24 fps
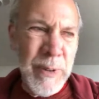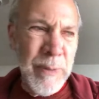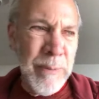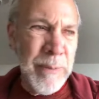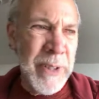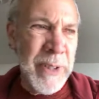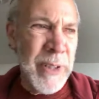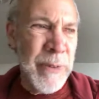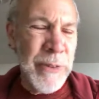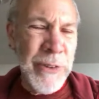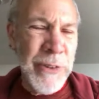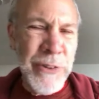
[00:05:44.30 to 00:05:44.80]

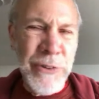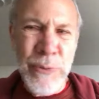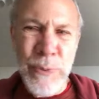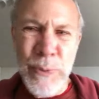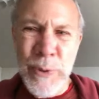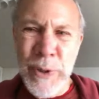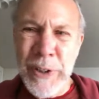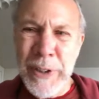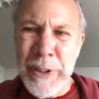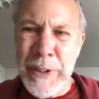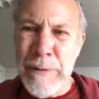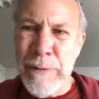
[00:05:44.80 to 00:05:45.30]
But it was
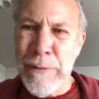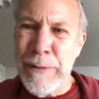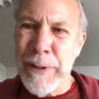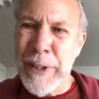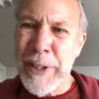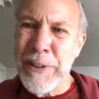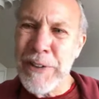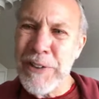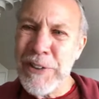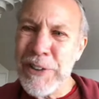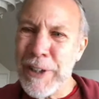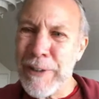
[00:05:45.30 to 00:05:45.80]
really
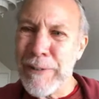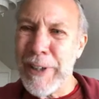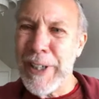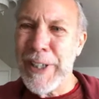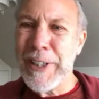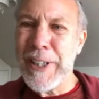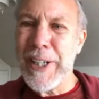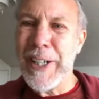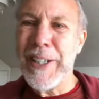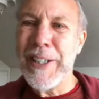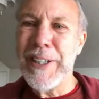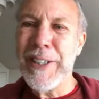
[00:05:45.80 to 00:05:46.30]
fun stuff.
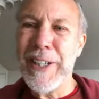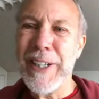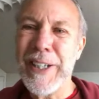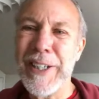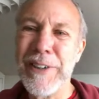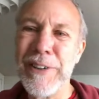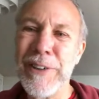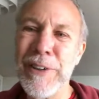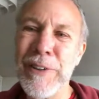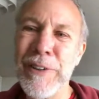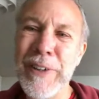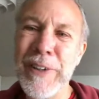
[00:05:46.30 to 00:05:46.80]

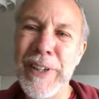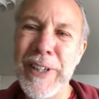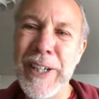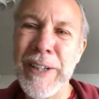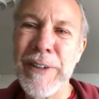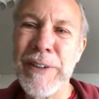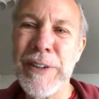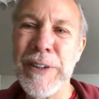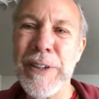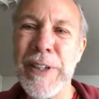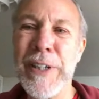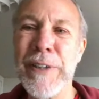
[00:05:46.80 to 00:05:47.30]

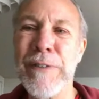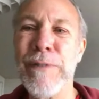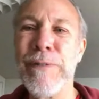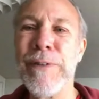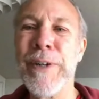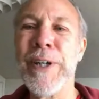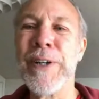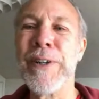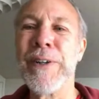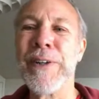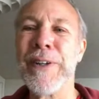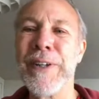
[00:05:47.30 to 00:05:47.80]
It
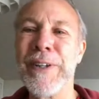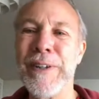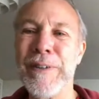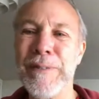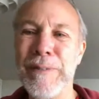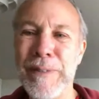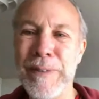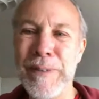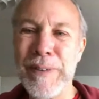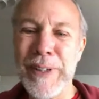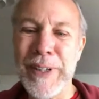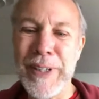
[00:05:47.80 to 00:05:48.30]
felt
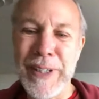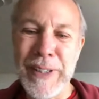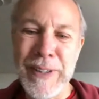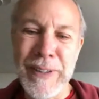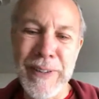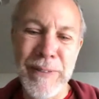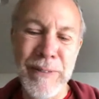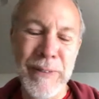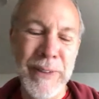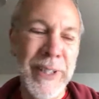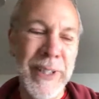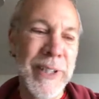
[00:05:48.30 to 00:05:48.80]

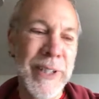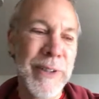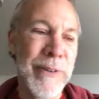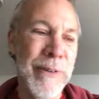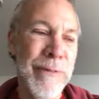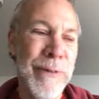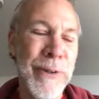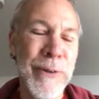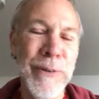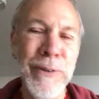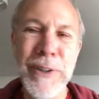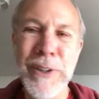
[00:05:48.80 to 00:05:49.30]
like the
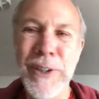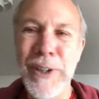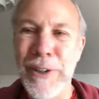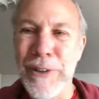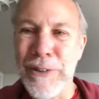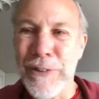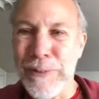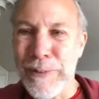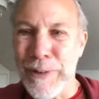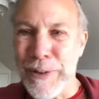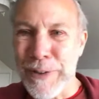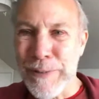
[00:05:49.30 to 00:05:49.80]
phone
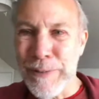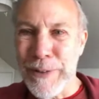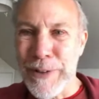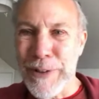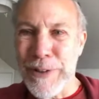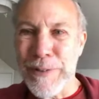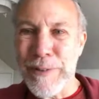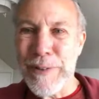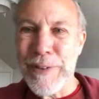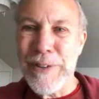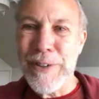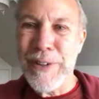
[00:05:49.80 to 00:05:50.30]
calls
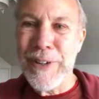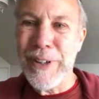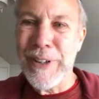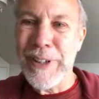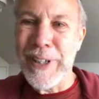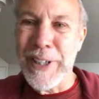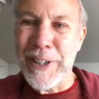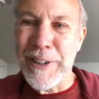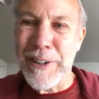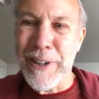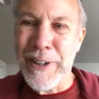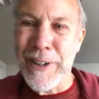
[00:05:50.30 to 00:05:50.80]
with
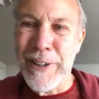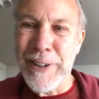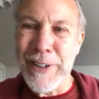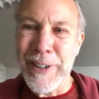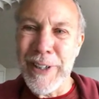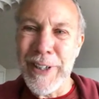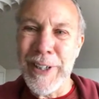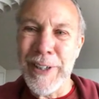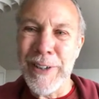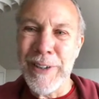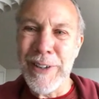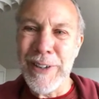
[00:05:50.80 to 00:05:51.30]
like Art
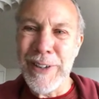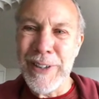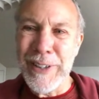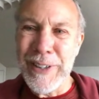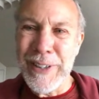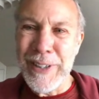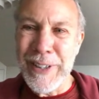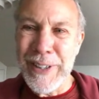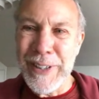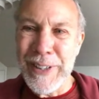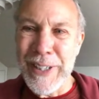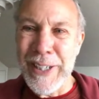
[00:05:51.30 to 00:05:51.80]
and
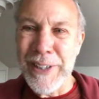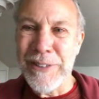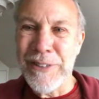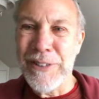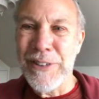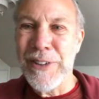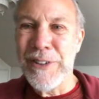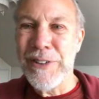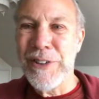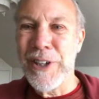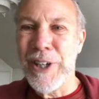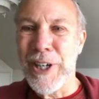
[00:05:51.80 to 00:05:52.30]
at
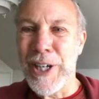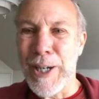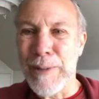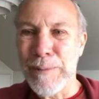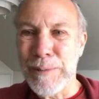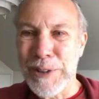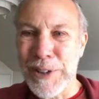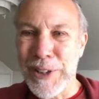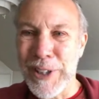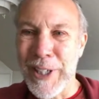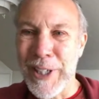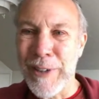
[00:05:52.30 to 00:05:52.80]

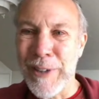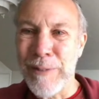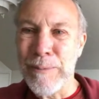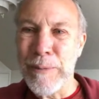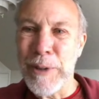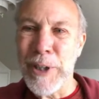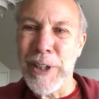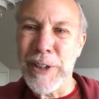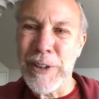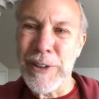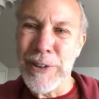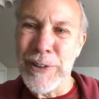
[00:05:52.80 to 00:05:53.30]
Tops and
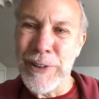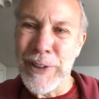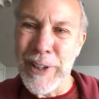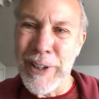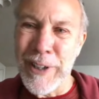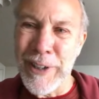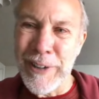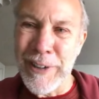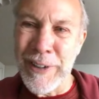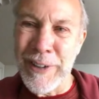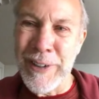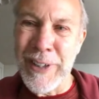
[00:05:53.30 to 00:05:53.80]
Mark
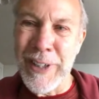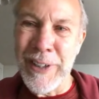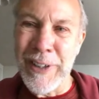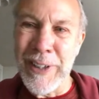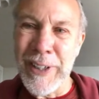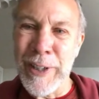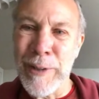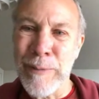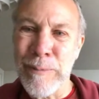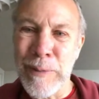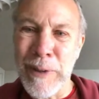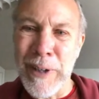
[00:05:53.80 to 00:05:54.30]
Newgarden and
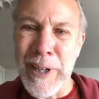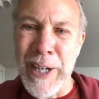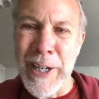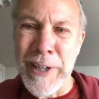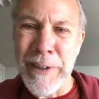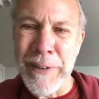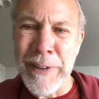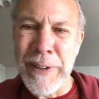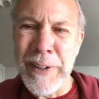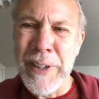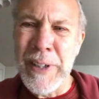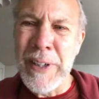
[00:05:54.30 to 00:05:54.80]
Lynn
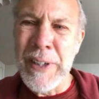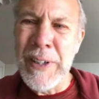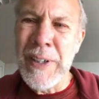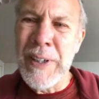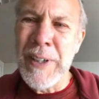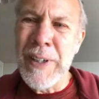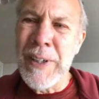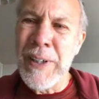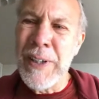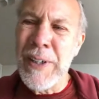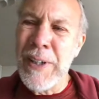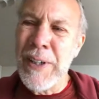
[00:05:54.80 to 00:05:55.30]
Brown.
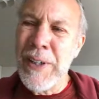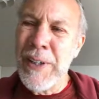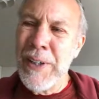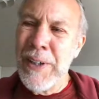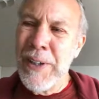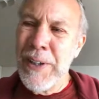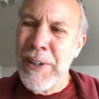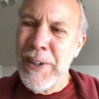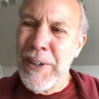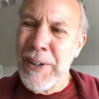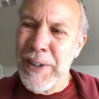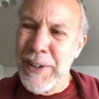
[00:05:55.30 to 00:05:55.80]

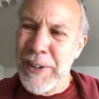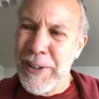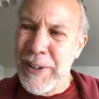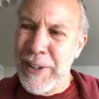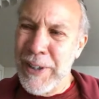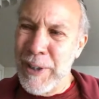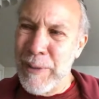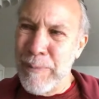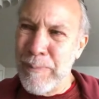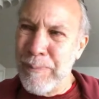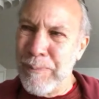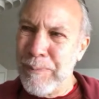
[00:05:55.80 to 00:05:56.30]

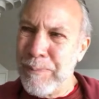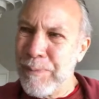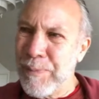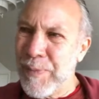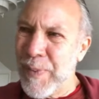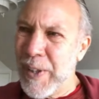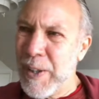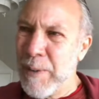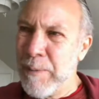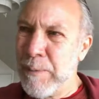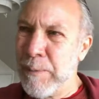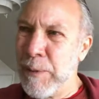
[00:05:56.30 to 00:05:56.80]

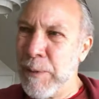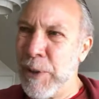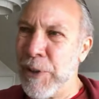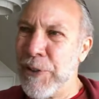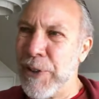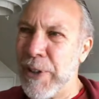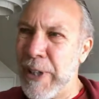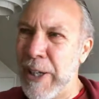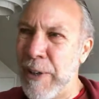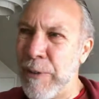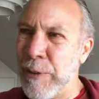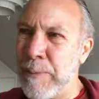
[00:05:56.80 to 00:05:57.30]

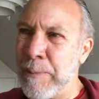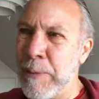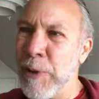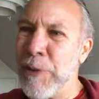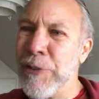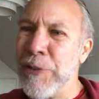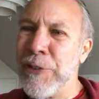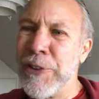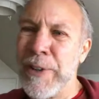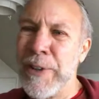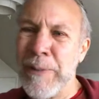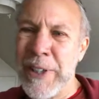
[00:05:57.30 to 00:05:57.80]
I would
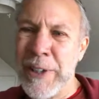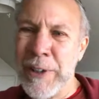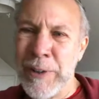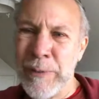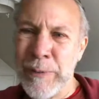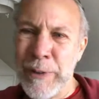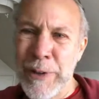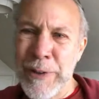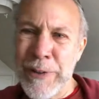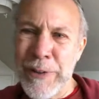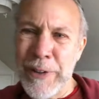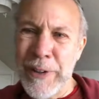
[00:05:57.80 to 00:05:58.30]
mostly be
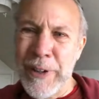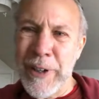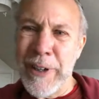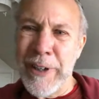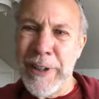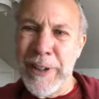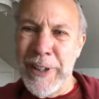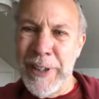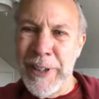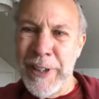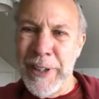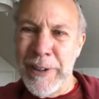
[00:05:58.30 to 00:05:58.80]
dealing with
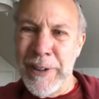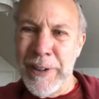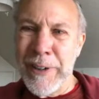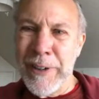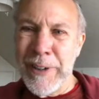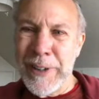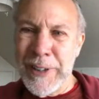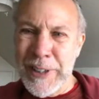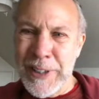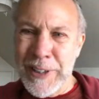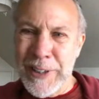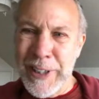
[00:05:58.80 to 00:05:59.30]
Art in the
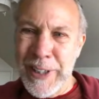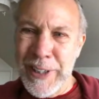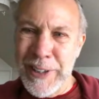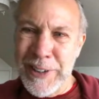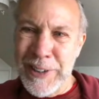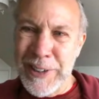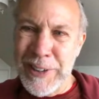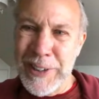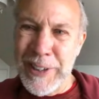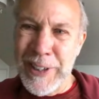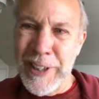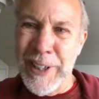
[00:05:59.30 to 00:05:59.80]
early
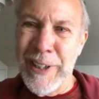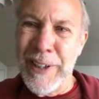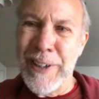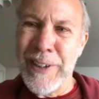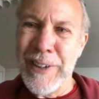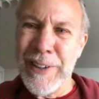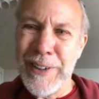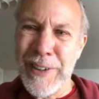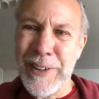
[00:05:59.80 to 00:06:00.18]
stages there